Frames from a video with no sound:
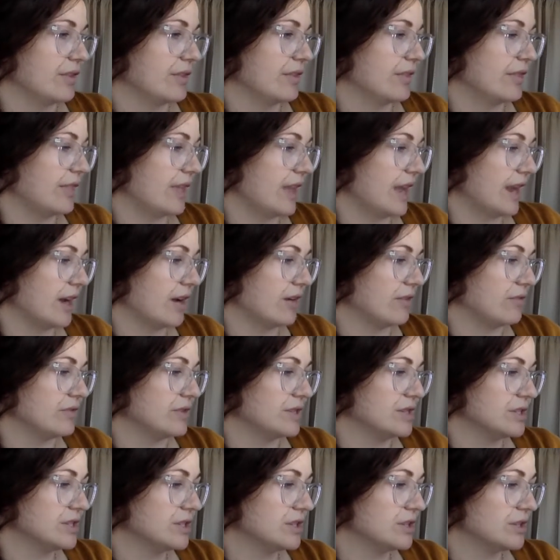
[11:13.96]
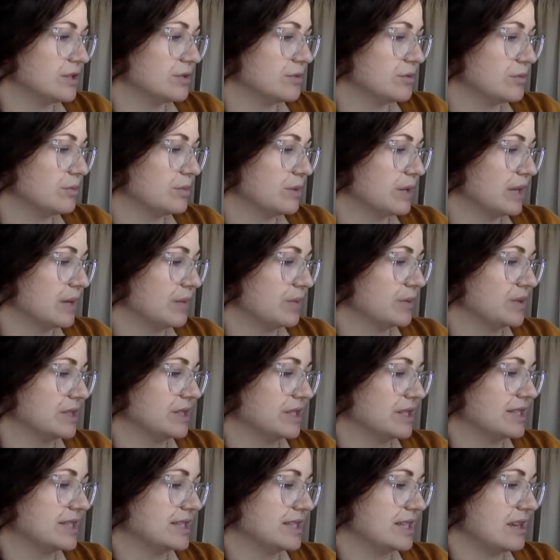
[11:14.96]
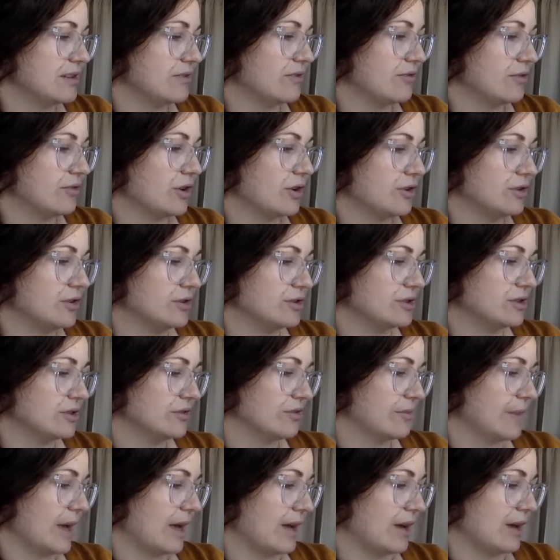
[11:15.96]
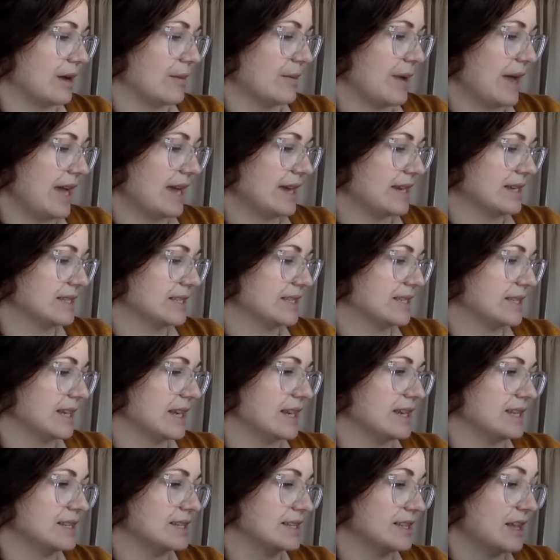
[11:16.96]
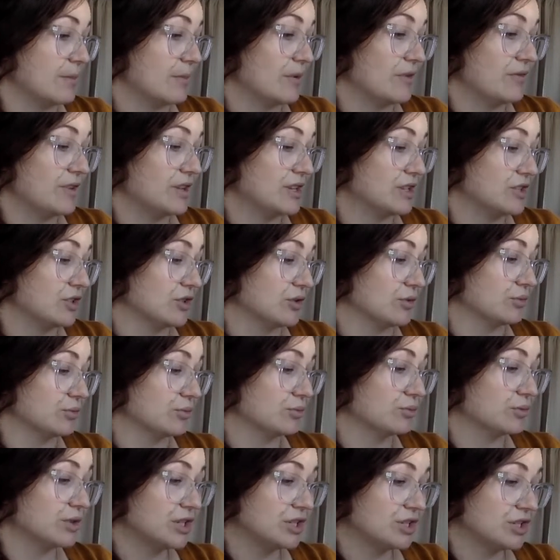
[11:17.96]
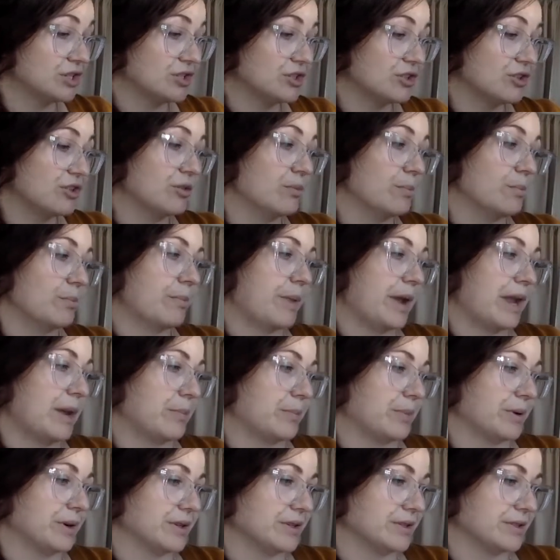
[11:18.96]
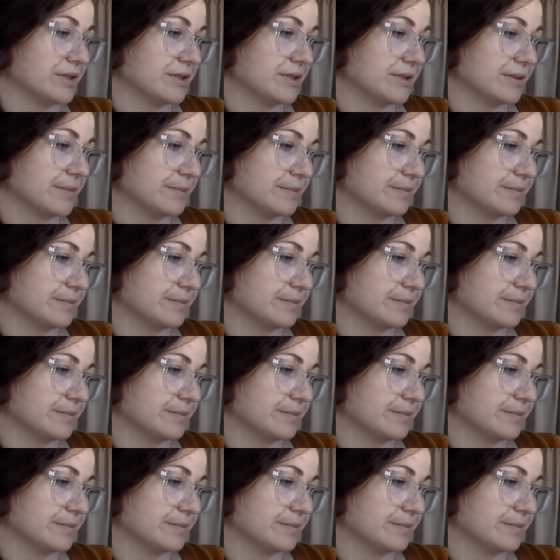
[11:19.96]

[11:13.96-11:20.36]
There, visitors will be able to see photos of Malcolm X and some of his original papers.